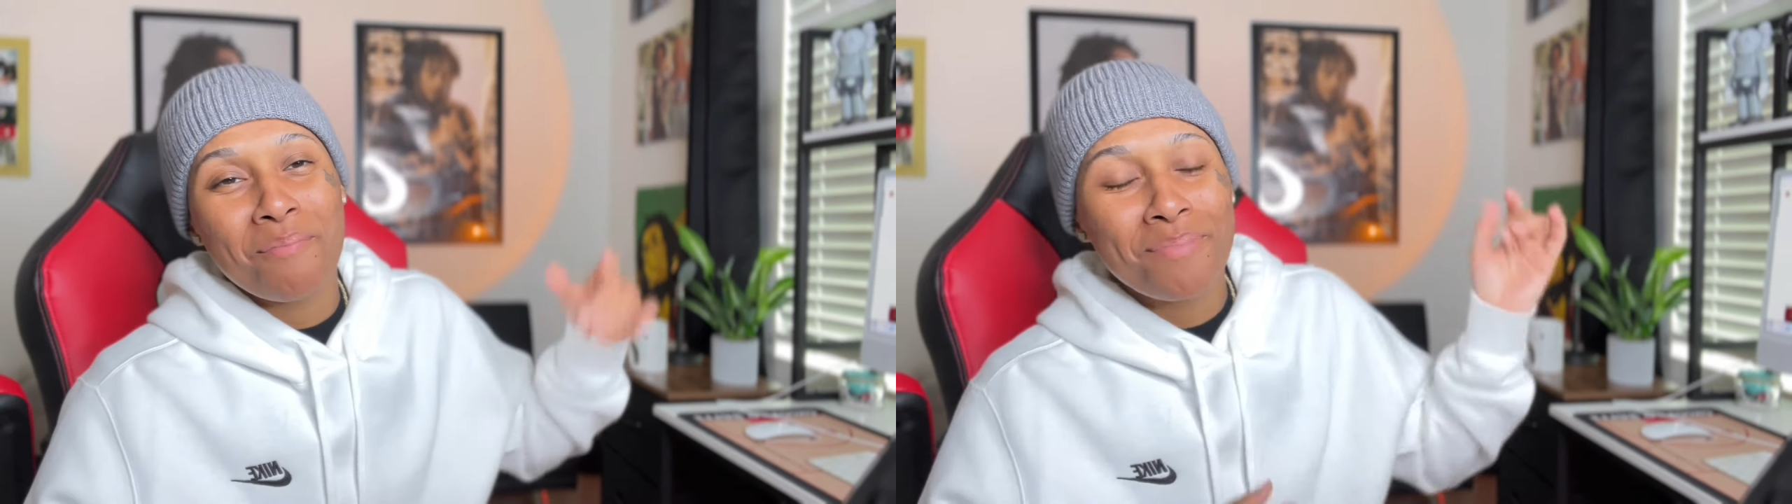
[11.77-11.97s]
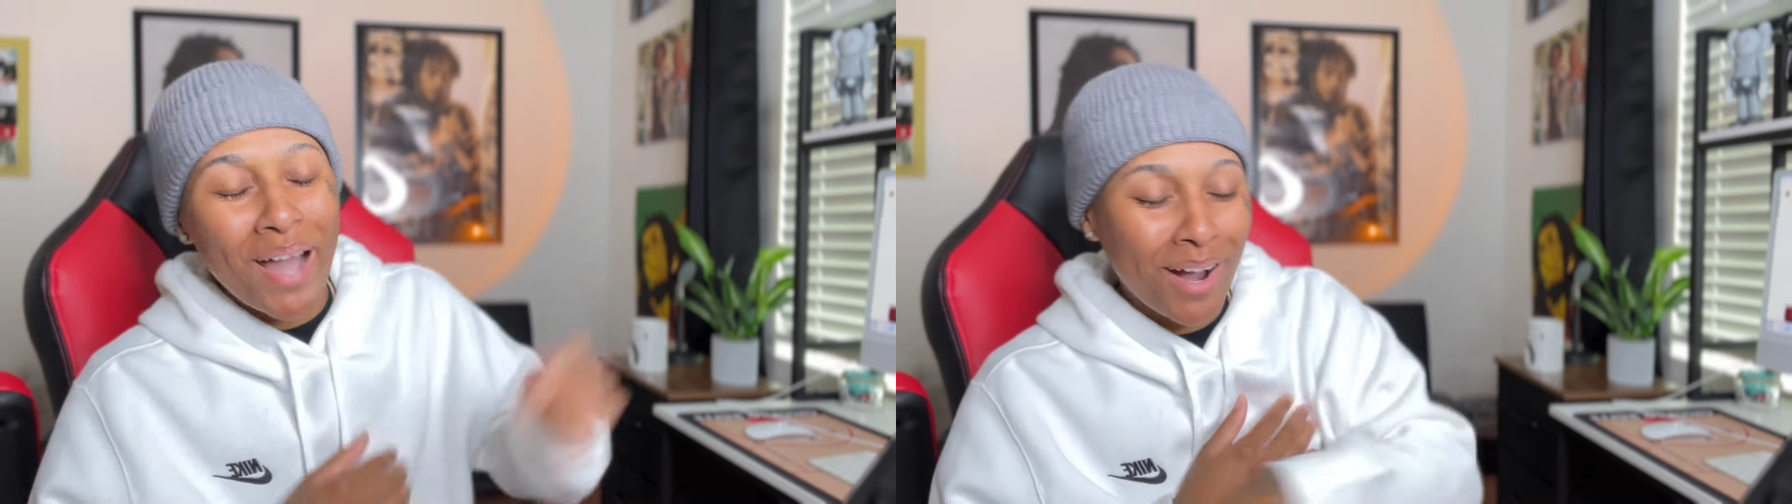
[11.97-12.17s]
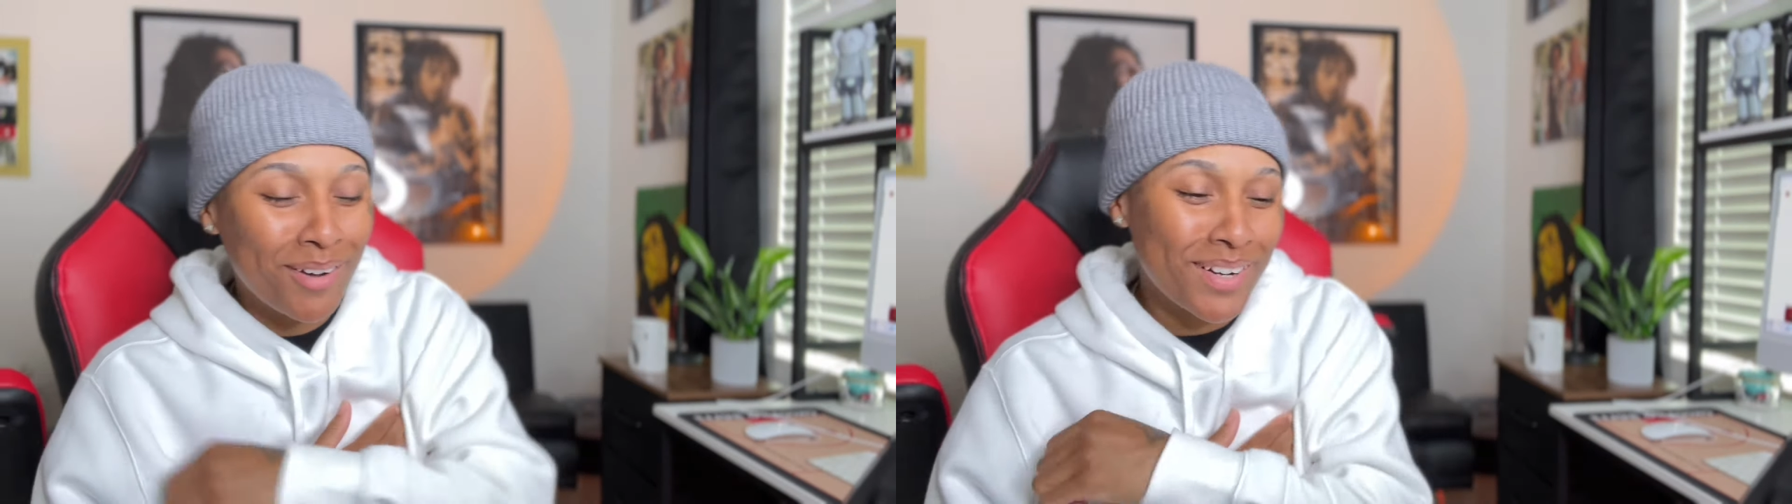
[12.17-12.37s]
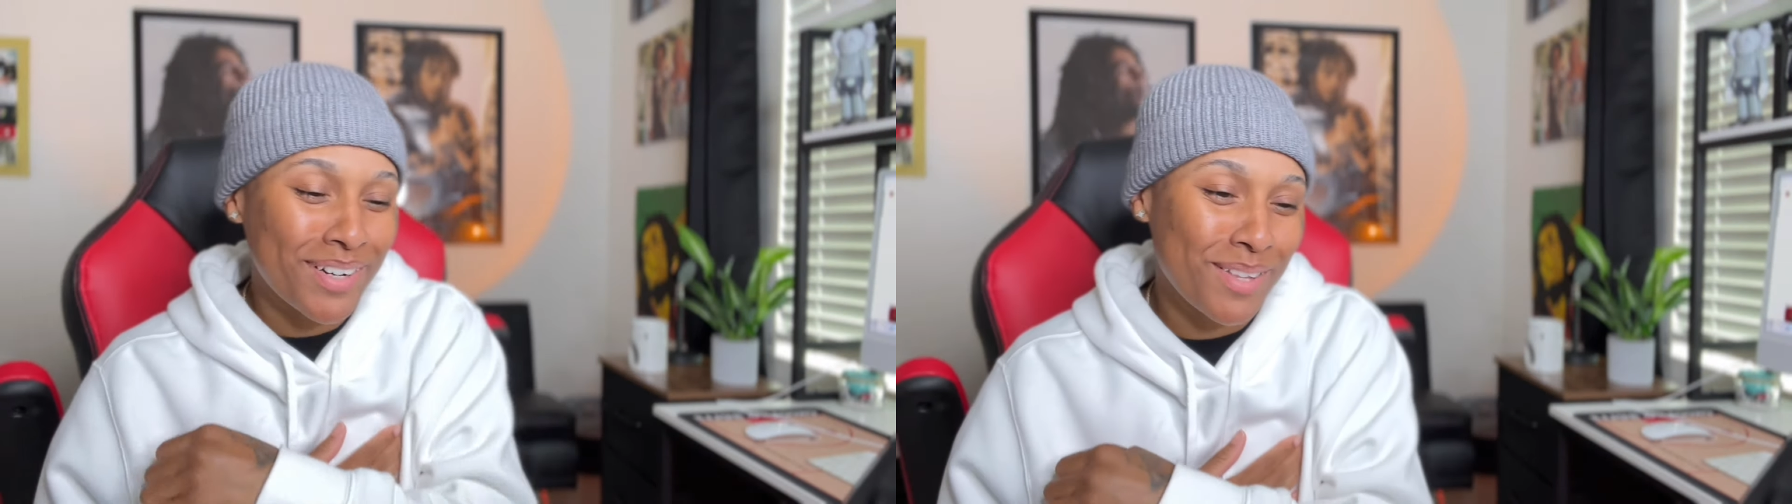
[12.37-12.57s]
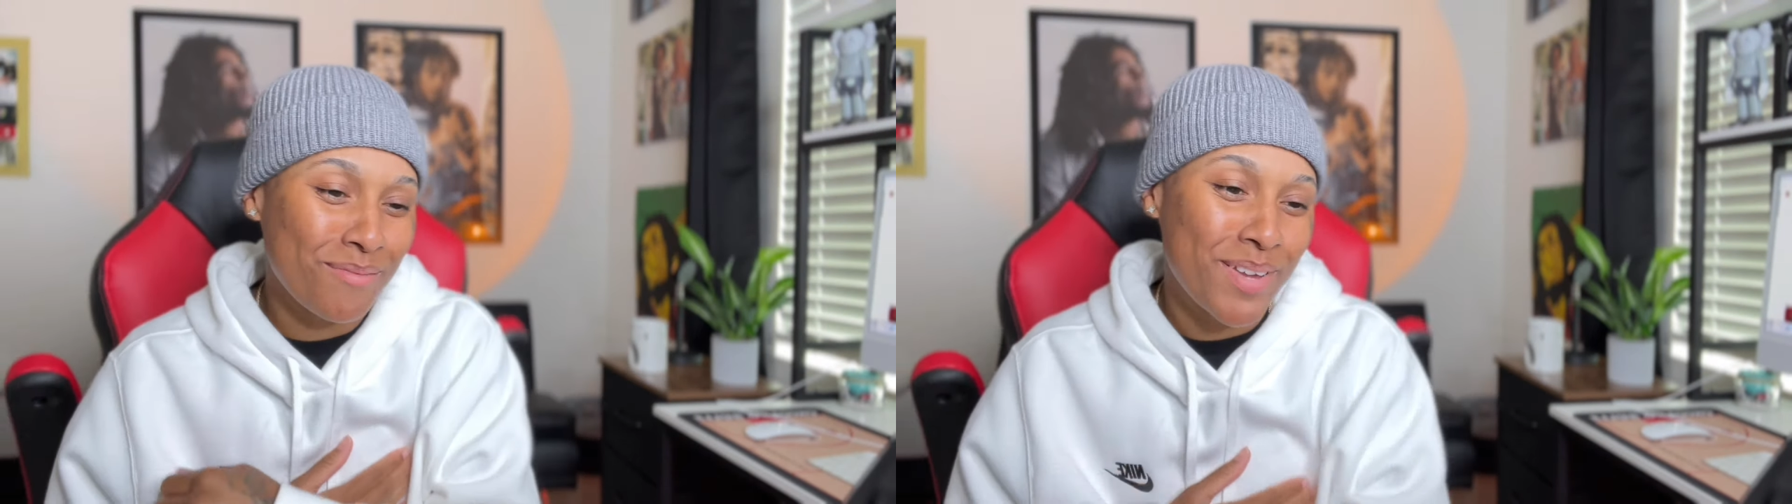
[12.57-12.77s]
I'm back with
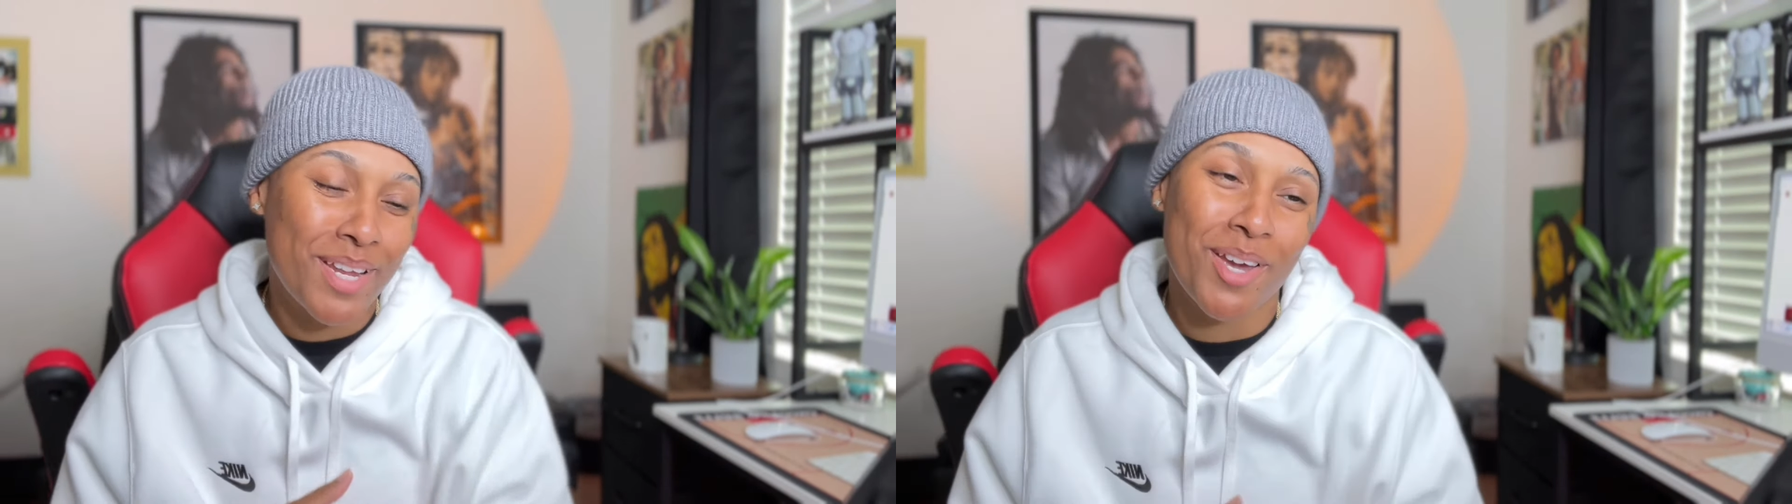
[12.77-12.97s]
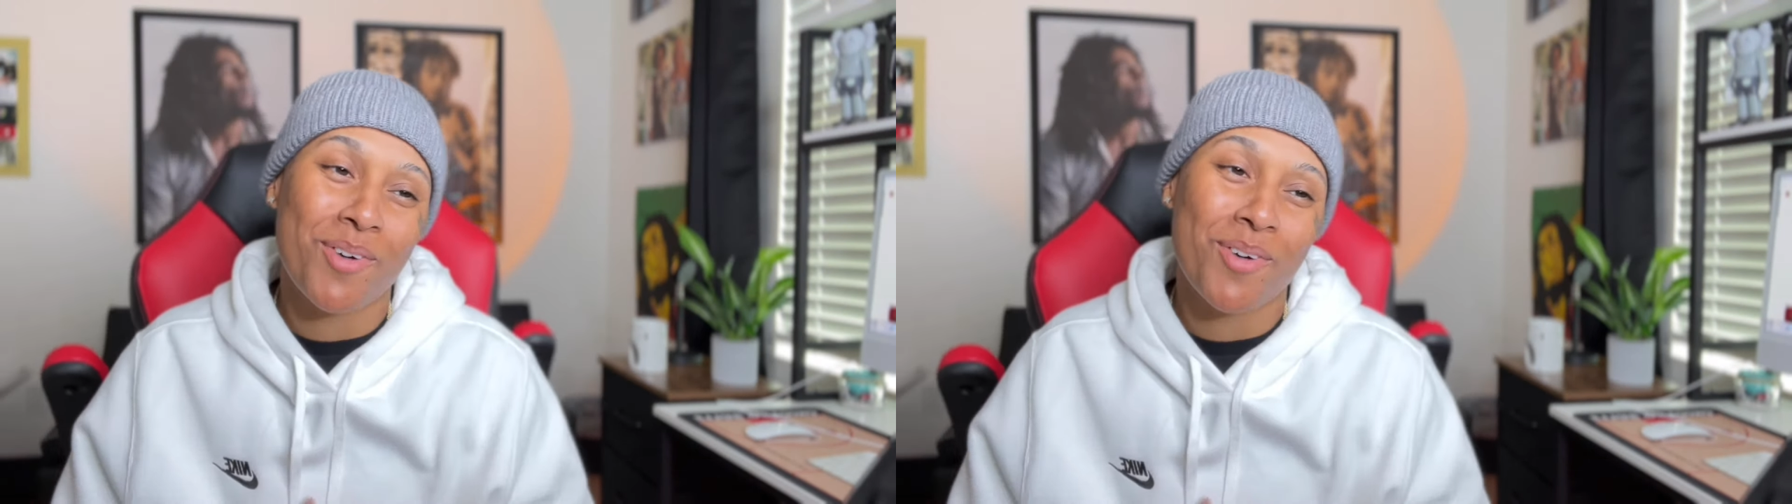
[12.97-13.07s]
another video,